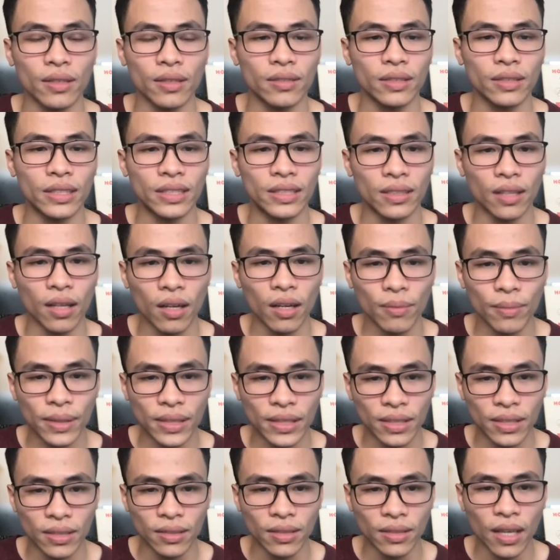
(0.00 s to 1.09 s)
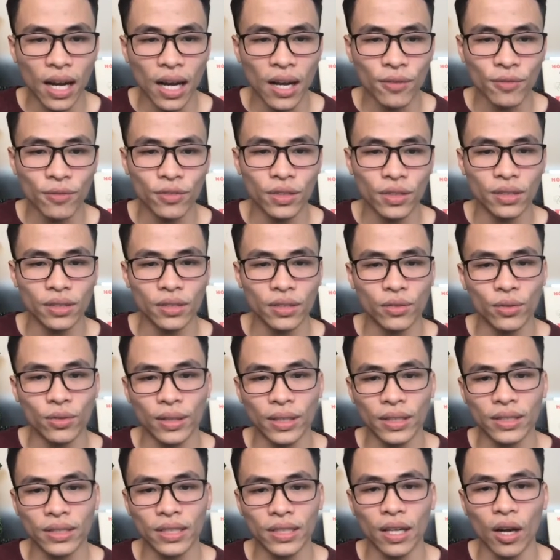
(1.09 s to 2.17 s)
is not updated after
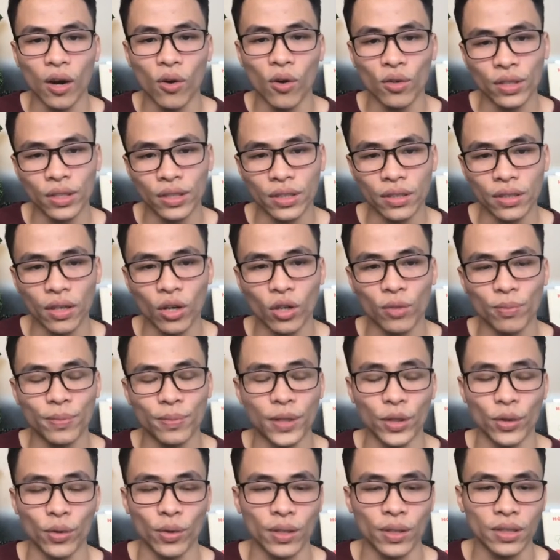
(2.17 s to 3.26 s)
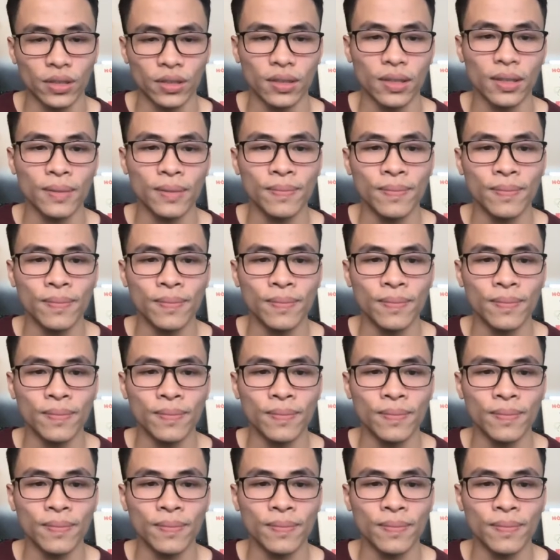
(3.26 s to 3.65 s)
creating order on POS.